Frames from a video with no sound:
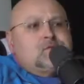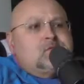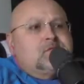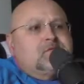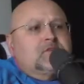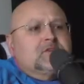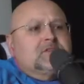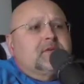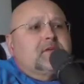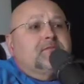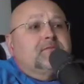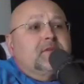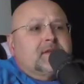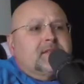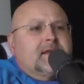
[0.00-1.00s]
Well, first of all,
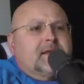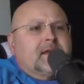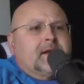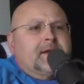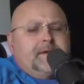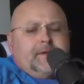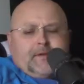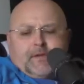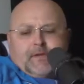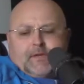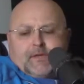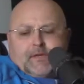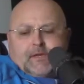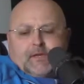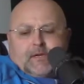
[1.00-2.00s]
fuck that guy.
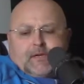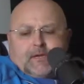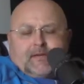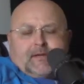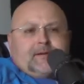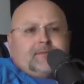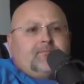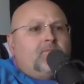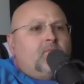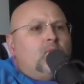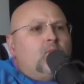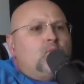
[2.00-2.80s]
Um,